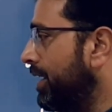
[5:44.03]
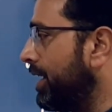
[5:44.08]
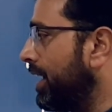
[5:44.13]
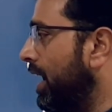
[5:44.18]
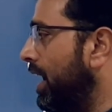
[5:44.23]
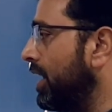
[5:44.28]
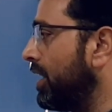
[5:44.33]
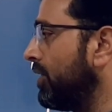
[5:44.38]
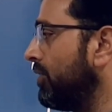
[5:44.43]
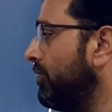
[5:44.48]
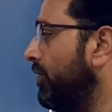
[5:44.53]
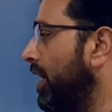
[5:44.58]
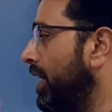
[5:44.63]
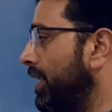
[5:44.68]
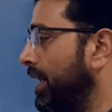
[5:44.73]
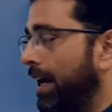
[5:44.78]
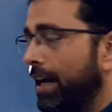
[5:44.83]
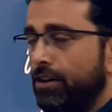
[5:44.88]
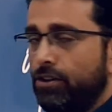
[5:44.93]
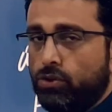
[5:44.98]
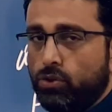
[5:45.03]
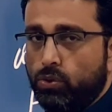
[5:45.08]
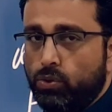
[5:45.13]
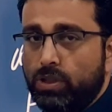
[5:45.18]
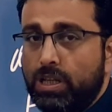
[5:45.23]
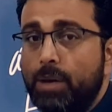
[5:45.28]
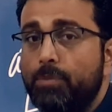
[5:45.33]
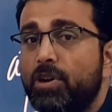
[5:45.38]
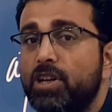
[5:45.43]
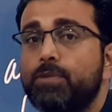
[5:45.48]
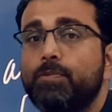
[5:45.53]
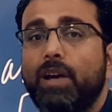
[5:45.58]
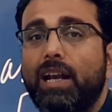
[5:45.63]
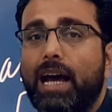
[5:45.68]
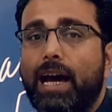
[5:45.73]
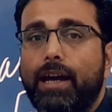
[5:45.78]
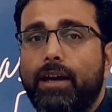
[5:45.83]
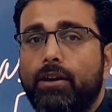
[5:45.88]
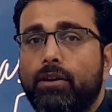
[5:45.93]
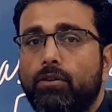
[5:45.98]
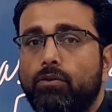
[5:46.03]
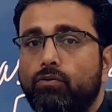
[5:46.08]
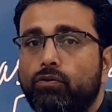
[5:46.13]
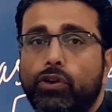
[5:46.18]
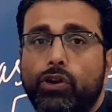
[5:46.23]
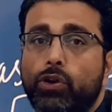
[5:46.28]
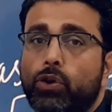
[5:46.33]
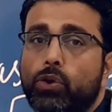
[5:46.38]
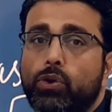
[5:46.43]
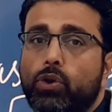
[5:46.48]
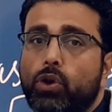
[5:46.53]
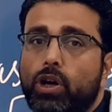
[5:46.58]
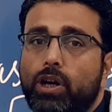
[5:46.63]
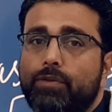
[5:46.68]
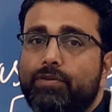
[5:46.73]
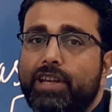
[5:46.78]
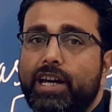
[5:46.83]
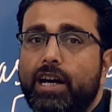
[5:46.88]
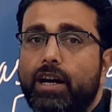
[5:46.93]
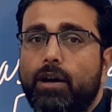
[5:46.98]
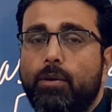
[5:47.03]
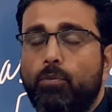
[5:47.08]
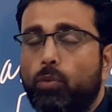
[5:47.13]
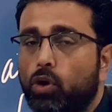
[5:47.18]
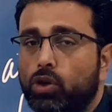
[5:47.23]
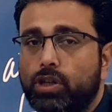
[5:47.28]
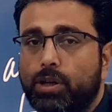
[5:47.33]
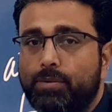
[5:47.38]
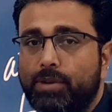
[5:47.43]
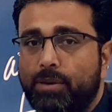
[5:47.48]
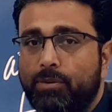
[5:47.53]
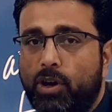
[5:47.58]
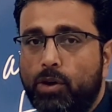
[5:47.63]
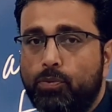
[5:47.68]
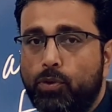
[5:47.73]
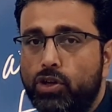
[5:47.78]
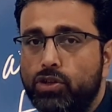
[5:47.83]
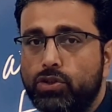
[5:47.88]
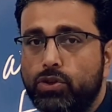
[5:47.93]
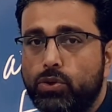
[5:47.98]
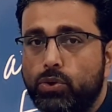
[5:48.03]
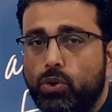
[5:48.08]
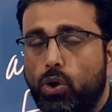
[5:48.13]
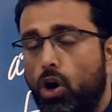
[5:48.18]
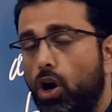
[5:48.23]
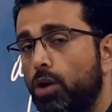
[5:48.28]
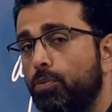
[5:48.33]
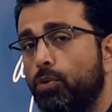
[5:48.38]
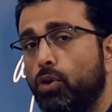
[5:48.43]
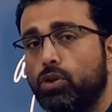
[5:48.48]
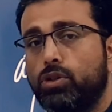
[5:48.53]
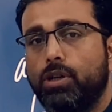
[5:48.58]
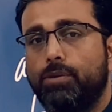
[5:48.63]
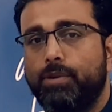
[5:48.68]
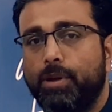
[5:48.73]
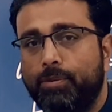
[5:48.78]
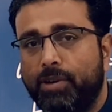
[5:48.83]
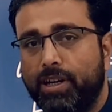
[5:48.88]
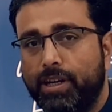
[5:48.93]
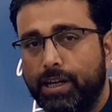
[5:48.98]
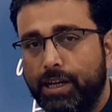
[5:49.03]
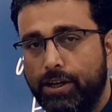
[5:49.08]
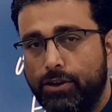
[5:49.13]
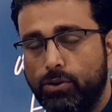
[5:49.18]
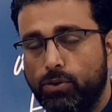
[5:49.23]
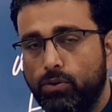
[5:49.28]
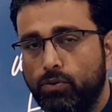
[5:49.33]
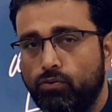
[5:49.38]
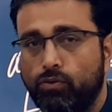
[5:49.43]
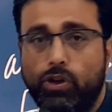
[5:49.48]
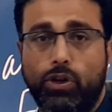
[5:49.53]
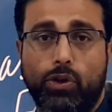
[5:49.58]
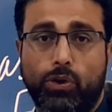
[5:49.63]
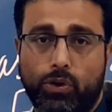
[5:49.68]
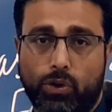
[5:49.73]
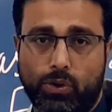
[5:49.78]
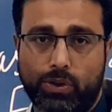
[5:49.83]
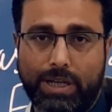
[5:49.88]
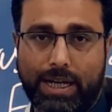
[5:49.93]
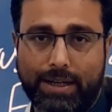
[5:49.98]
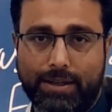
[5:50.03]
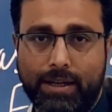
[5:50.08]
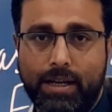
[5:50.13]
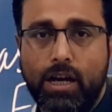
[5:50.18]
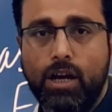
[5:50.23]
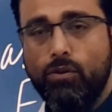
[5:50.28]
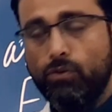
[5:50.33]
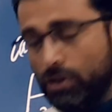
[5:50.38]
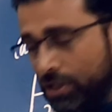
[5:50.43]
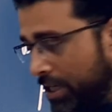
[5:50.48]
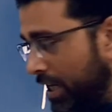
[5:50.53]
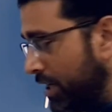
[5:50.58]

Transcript: regarding 1 and 2 they must be like we don't know if they are, both of them are positive or both of them are negative we don't know that we